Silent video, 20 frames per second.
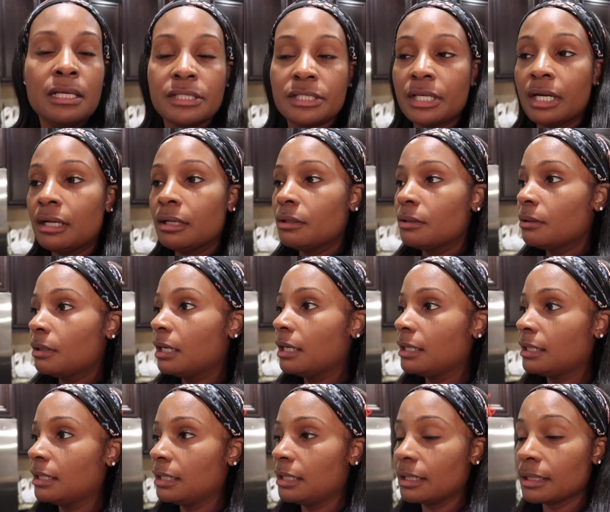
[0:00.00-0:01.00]
So
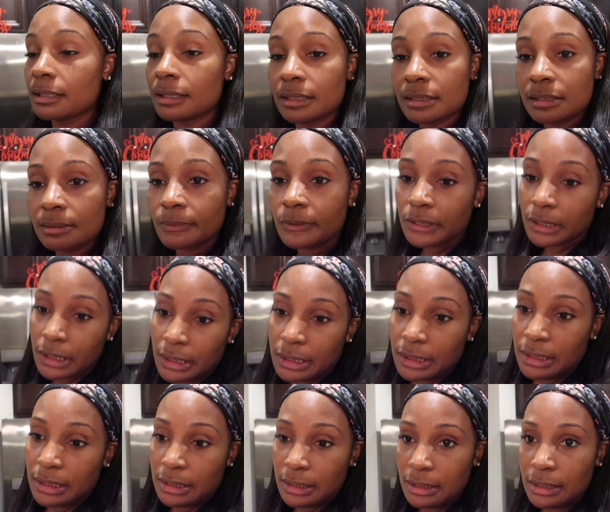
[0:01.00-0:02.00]
I guess I'm gonna
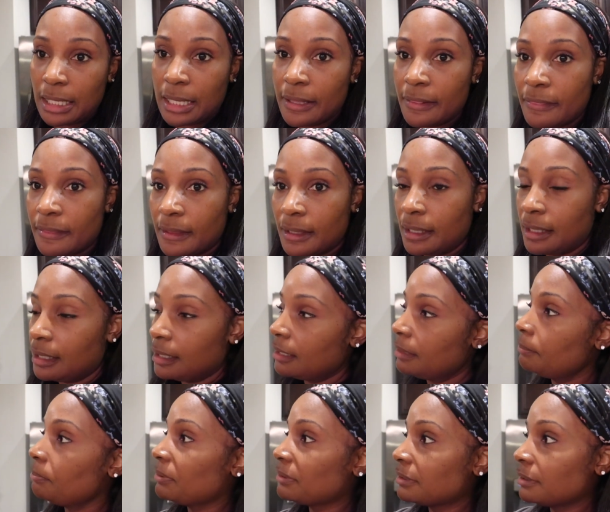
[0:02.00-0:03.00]
eat and
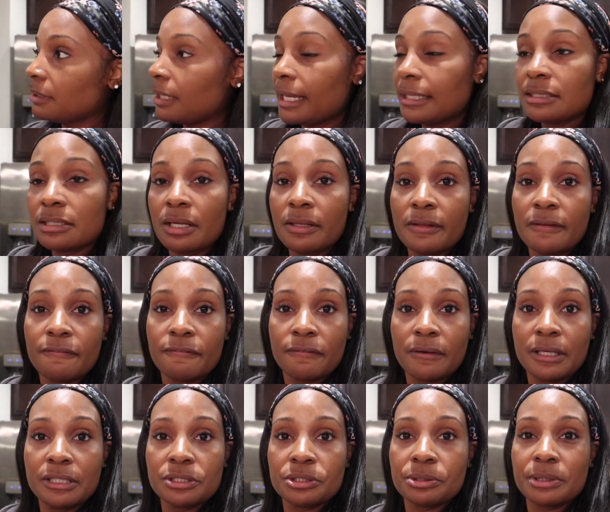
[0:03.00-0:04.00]
then put the lights on the
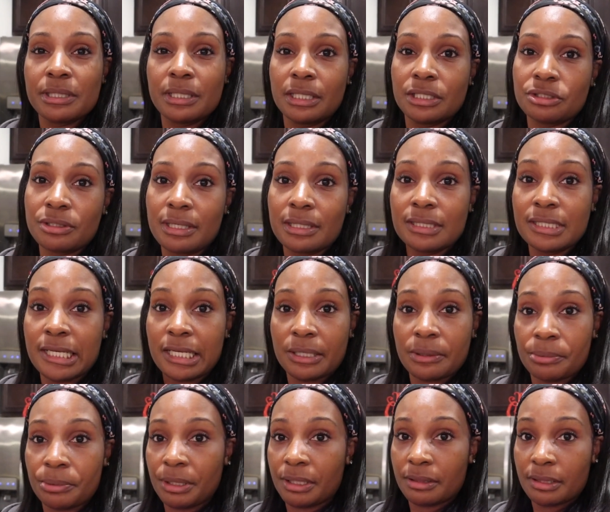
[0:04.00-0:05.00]
front tree and try to
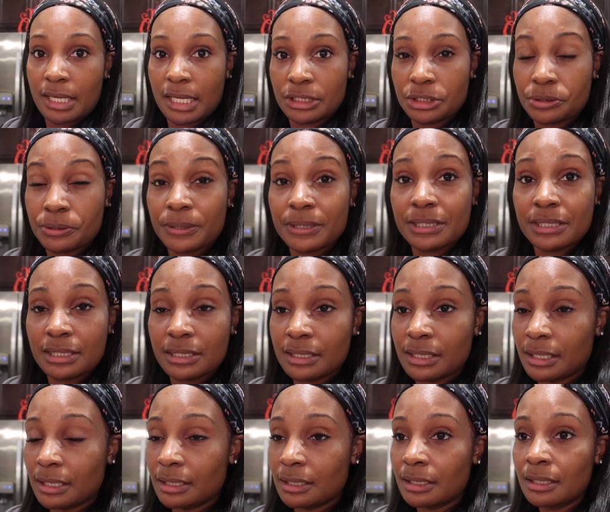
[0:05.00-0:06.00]
decorate that tree
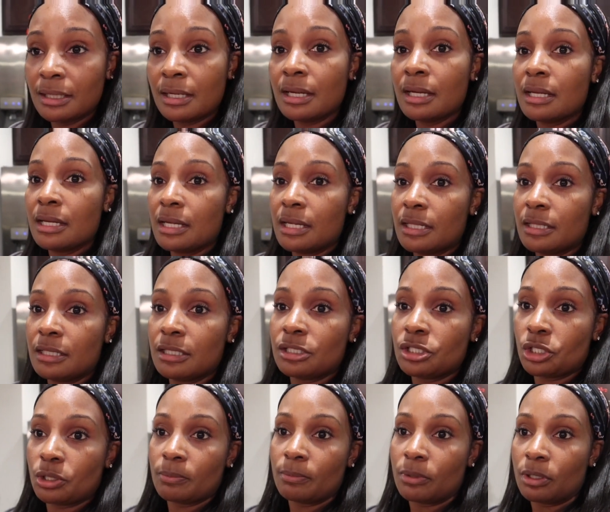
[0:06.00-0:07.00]
tonight. And then
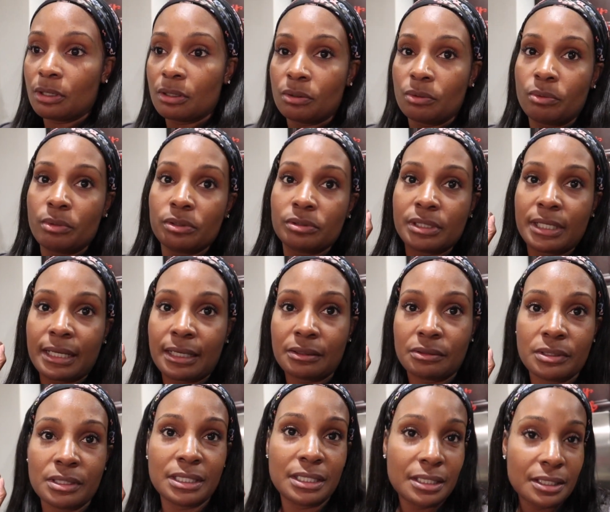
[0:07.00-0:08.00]
tomorrow we'll
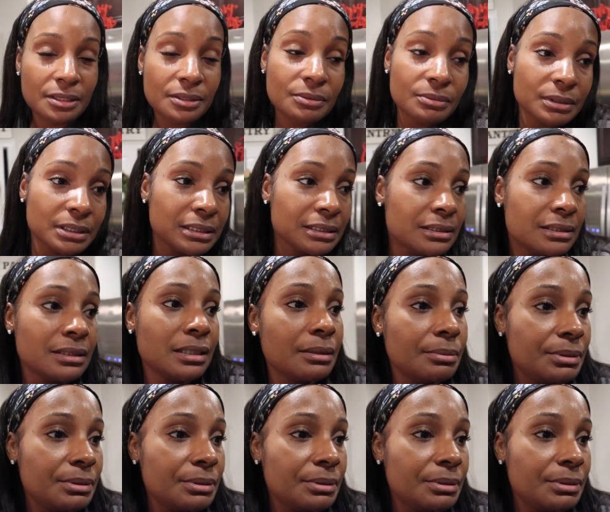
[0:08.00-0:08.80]
tackle the other one,